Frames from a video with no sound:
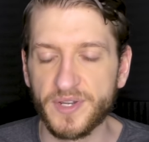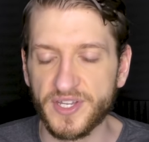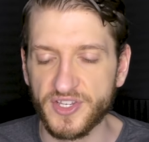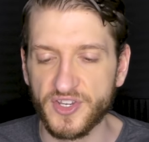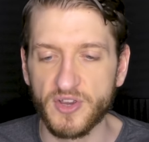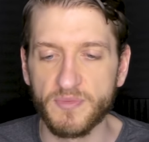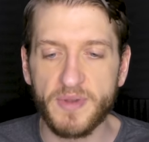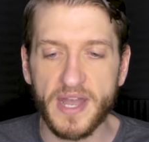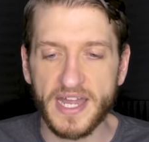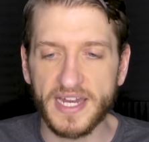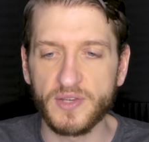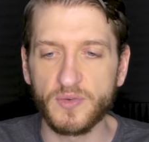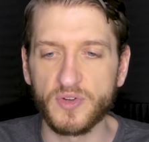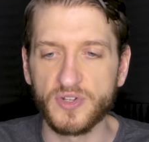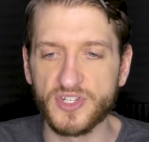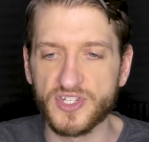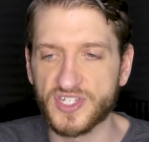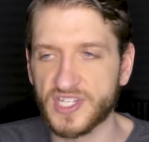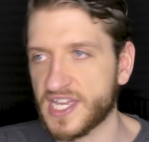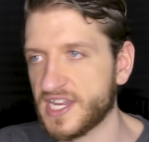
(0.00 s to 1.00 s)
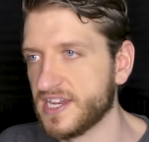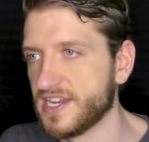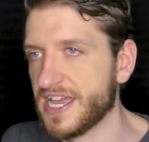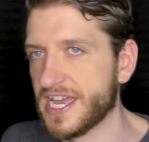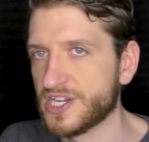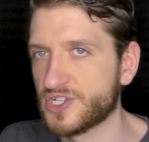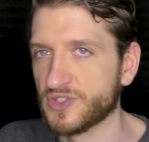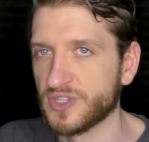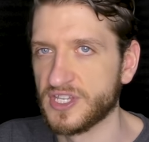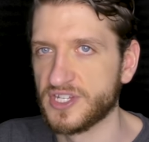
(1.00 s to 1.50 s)
but your body will just kind of
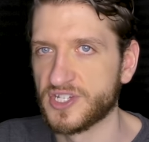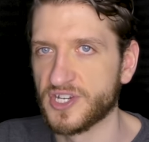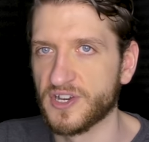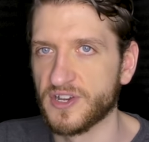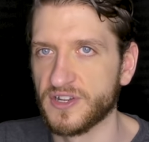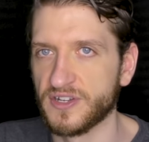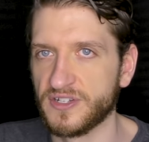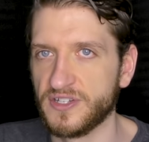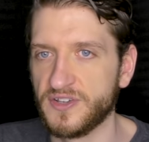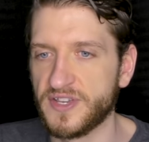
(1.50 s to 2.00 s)
naturally turn.